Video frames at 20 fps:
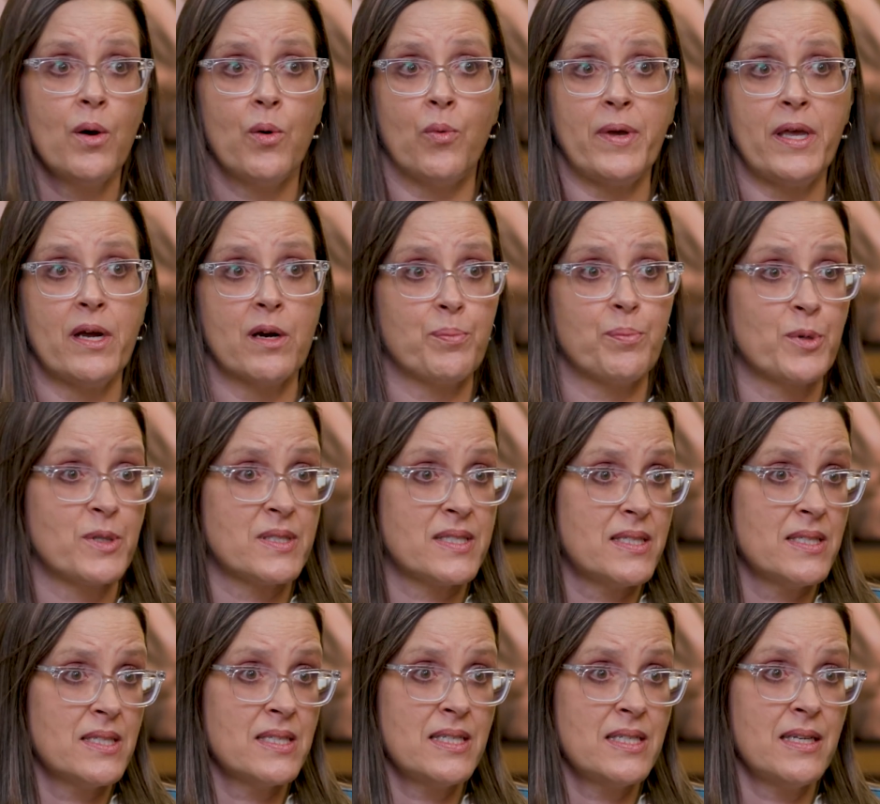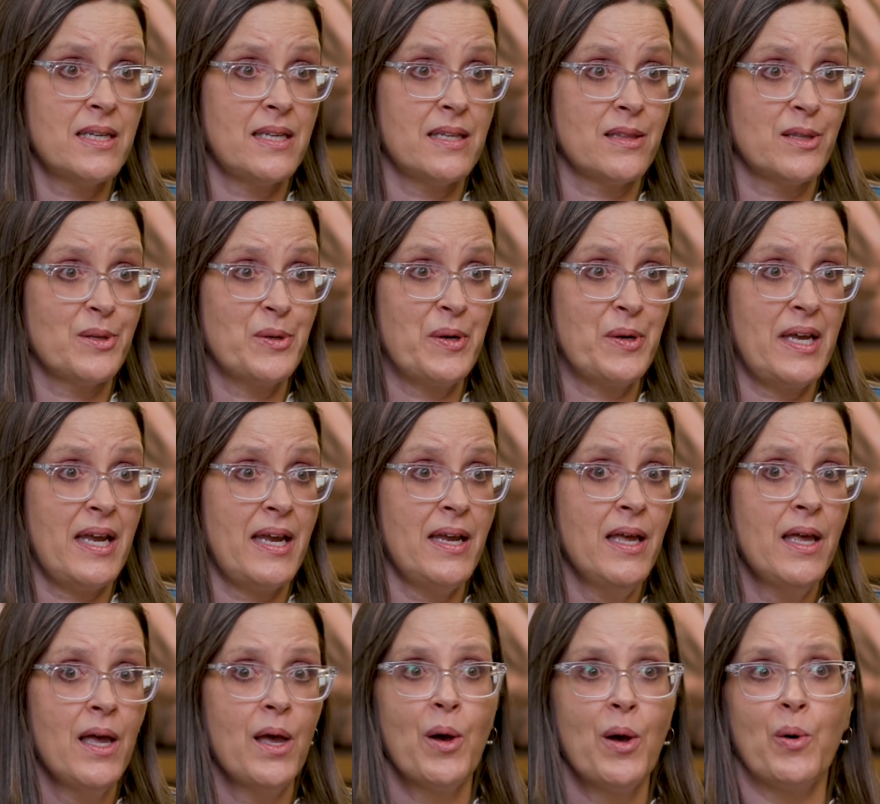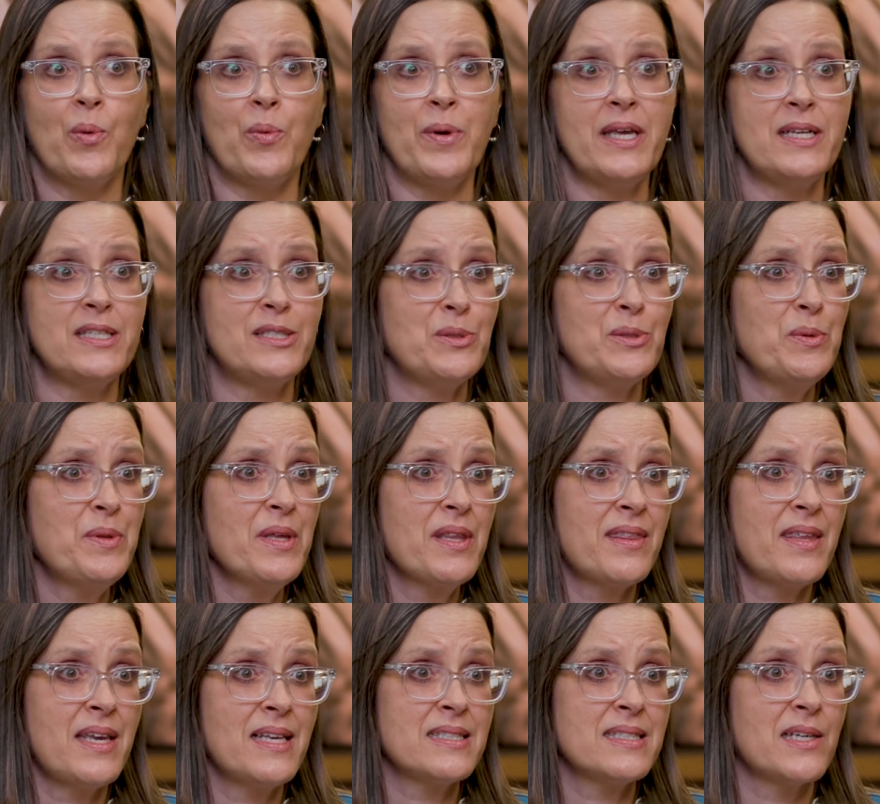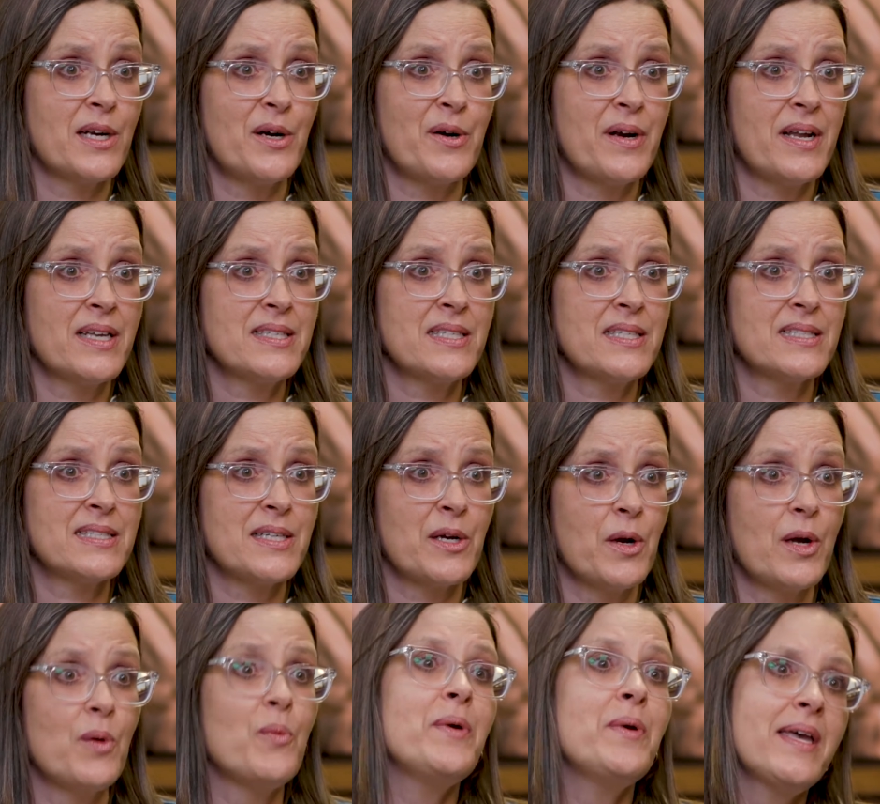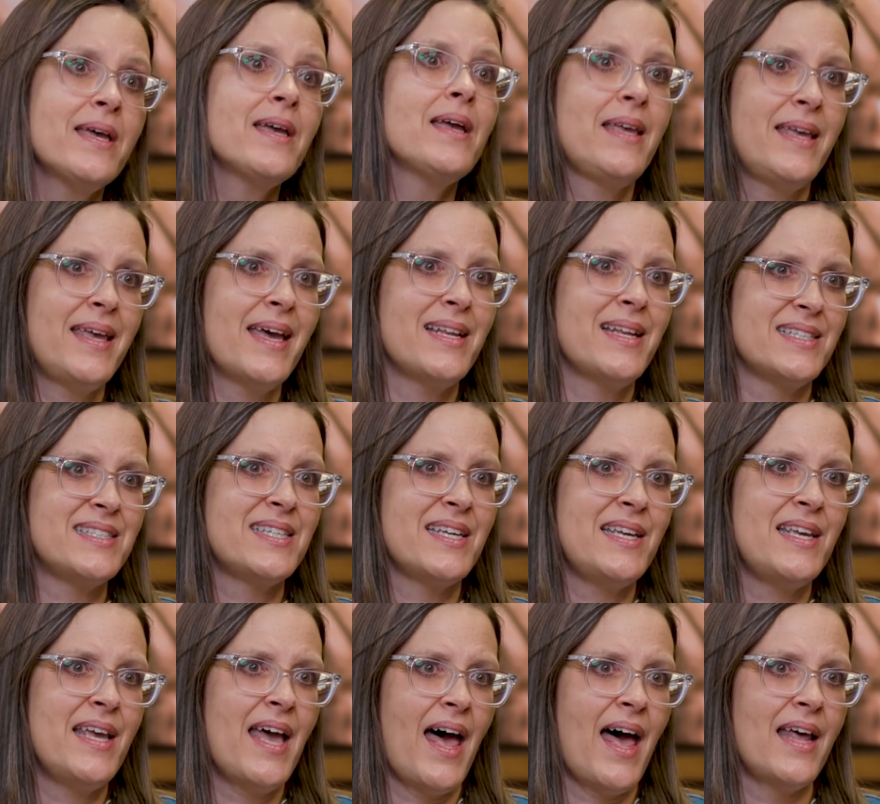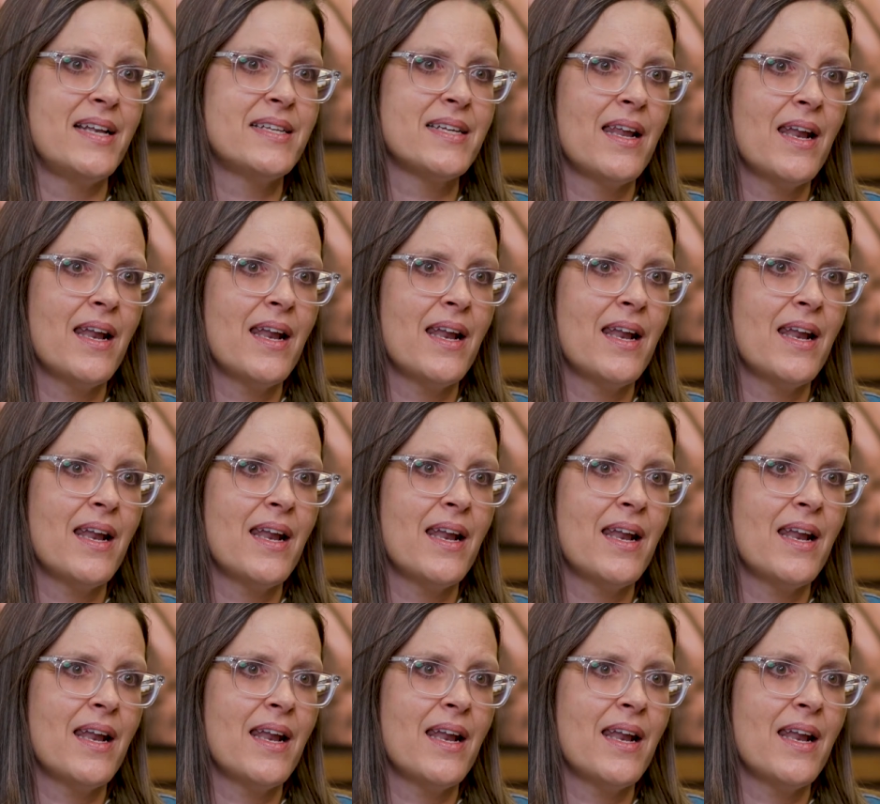we are persistent in learning, we do the things that are necessary, we can get to yet.